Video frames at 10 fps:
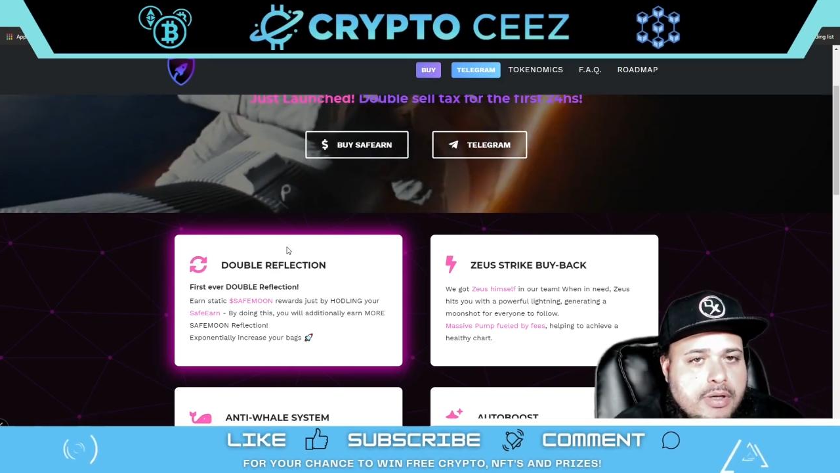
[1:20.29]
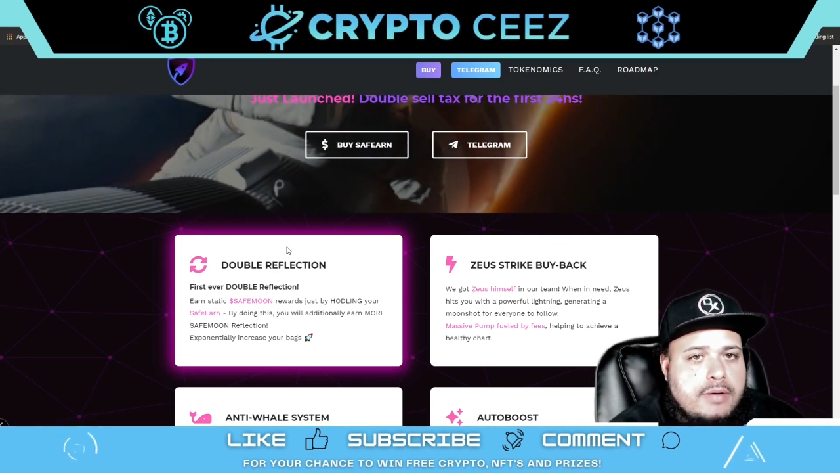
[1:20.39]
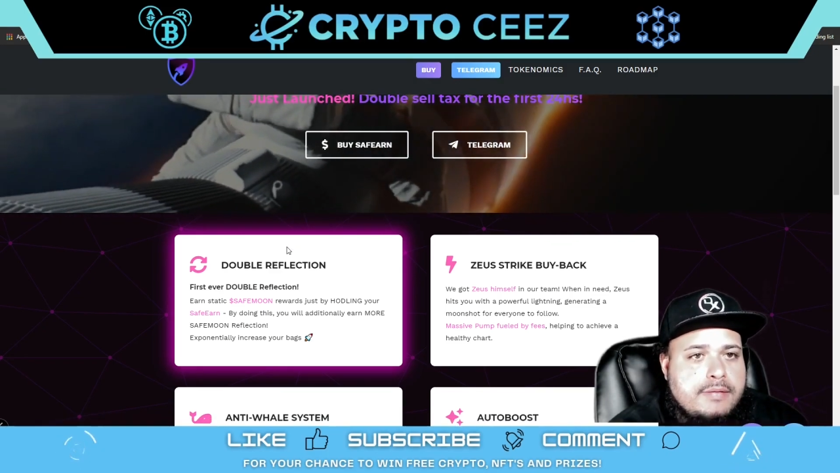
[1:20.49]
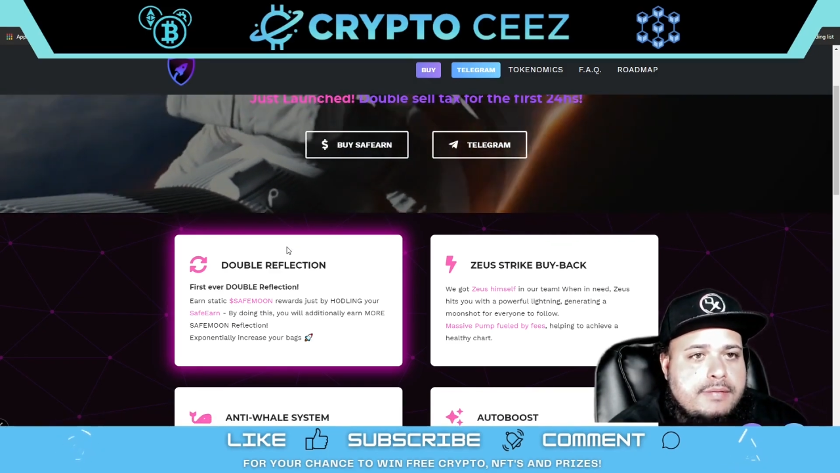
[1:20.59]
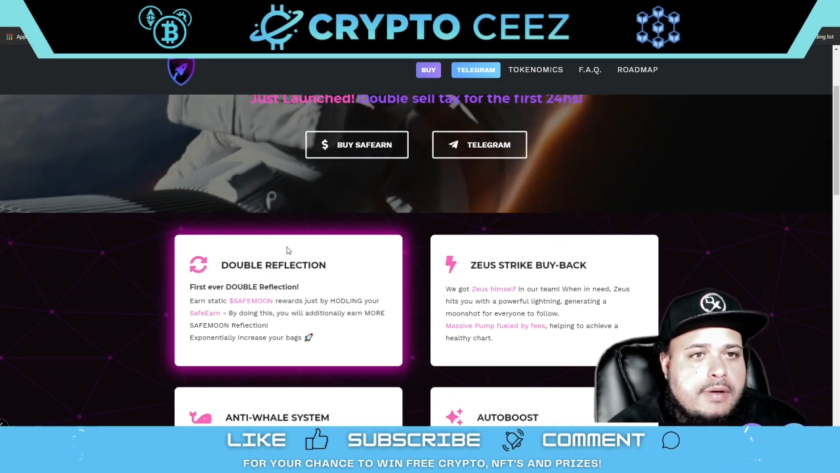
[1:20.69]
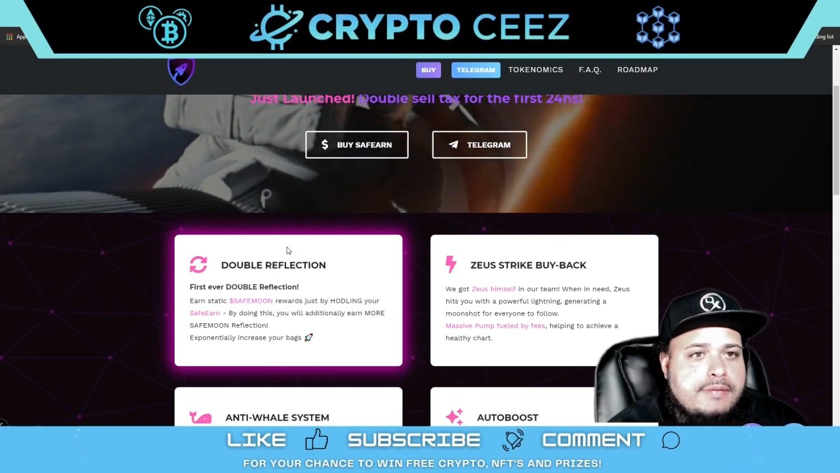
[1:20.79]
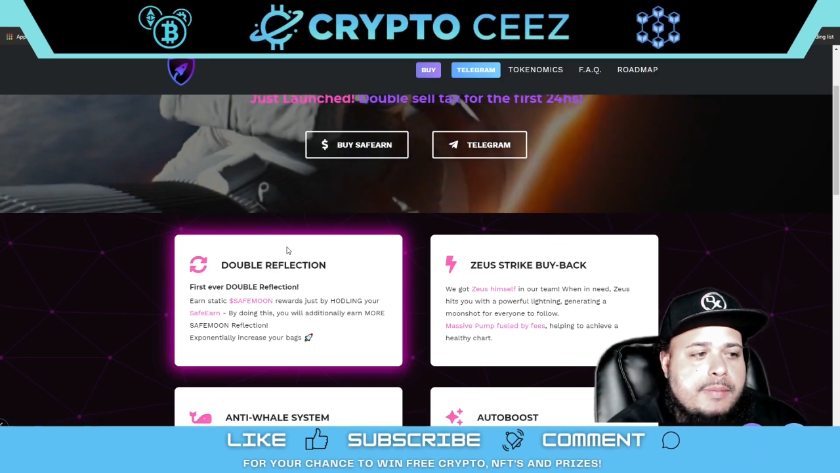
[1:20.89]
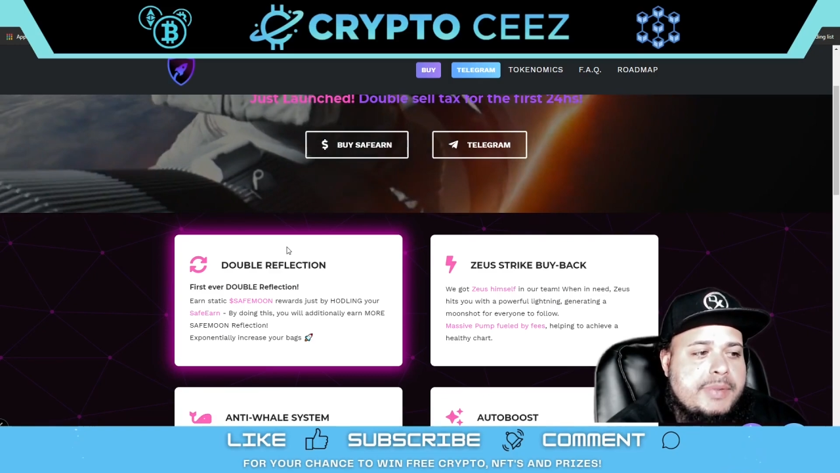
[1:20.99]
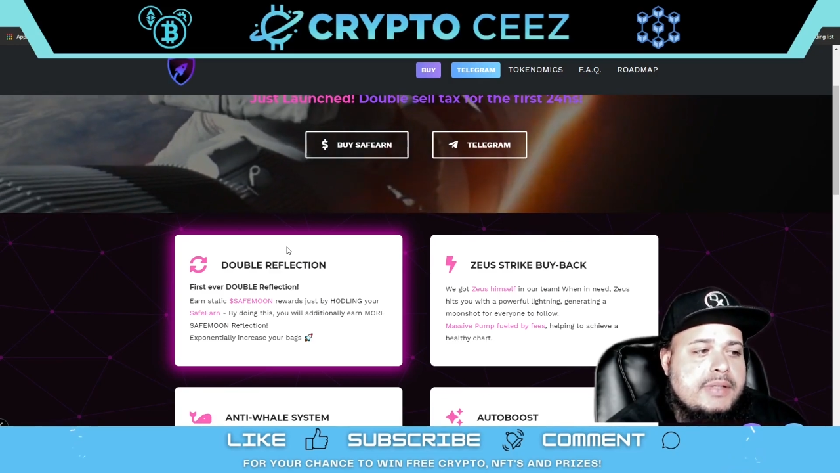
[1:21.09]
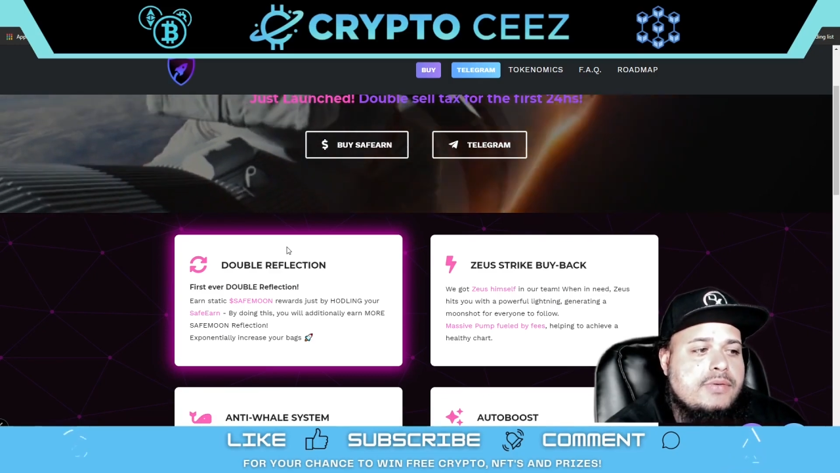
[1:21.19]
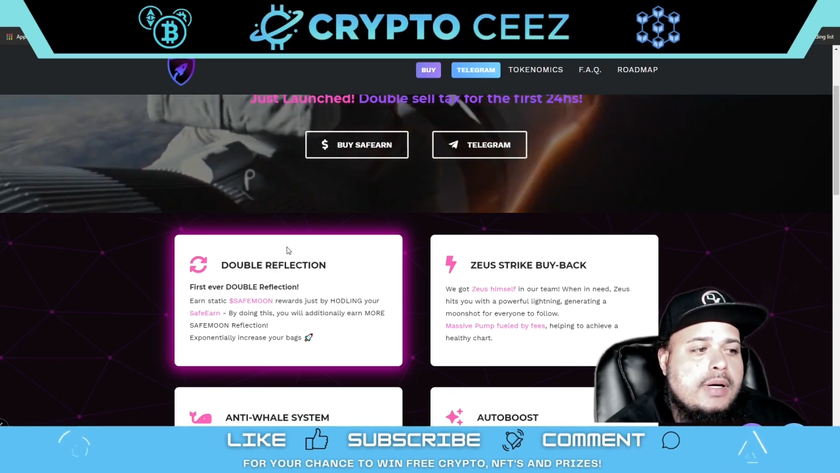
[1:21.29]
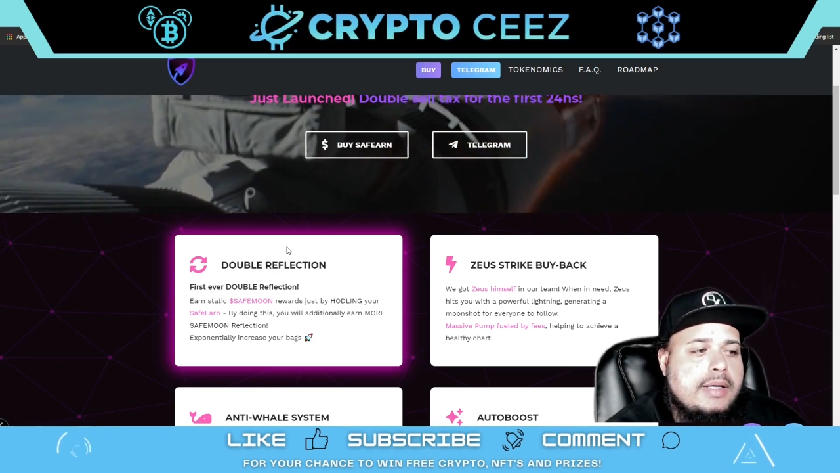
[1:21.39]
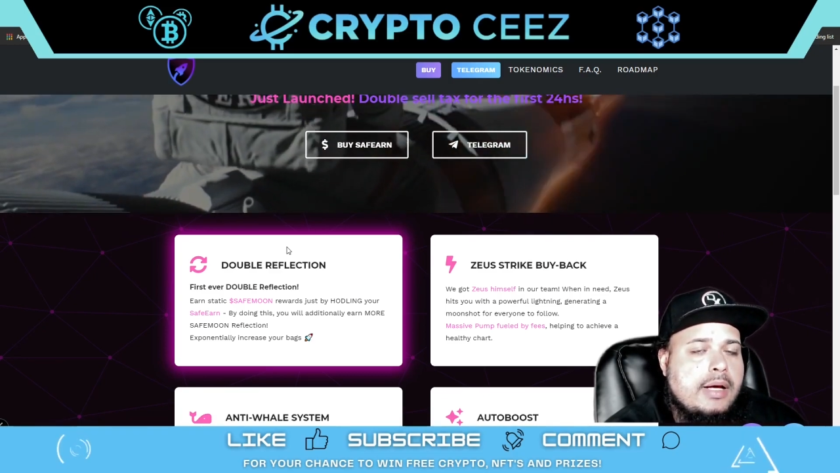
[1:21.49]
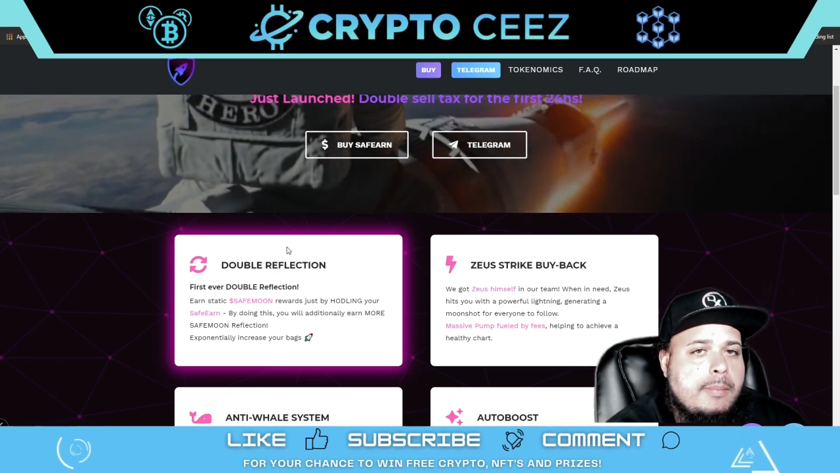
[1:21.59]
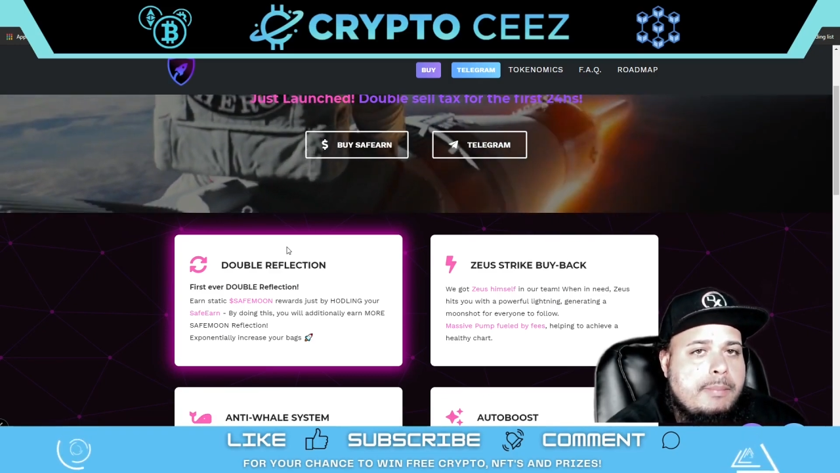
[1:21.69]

of the beast right now.